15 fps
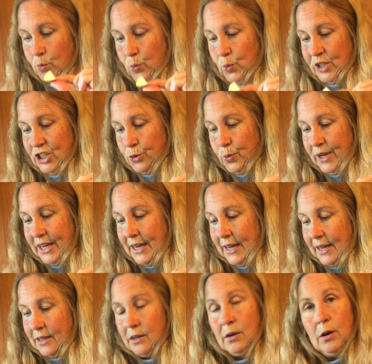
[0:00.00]
which we
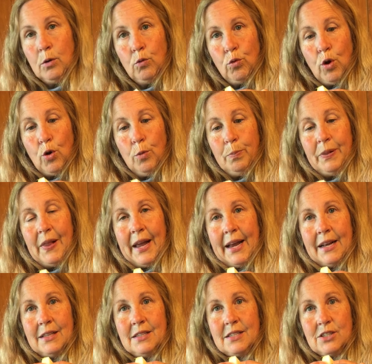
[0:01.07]
can grow
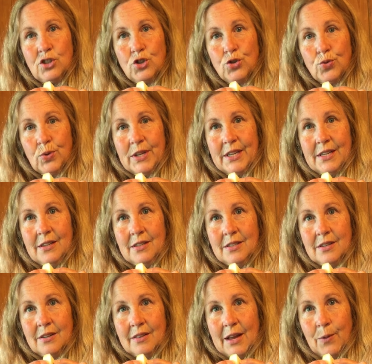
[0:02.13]
plants and
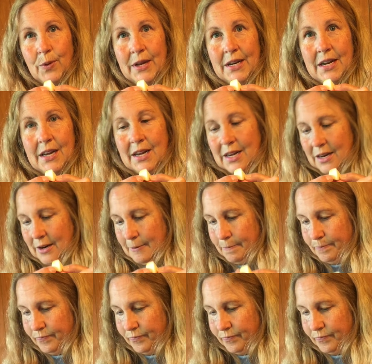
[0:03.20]
trees that we need.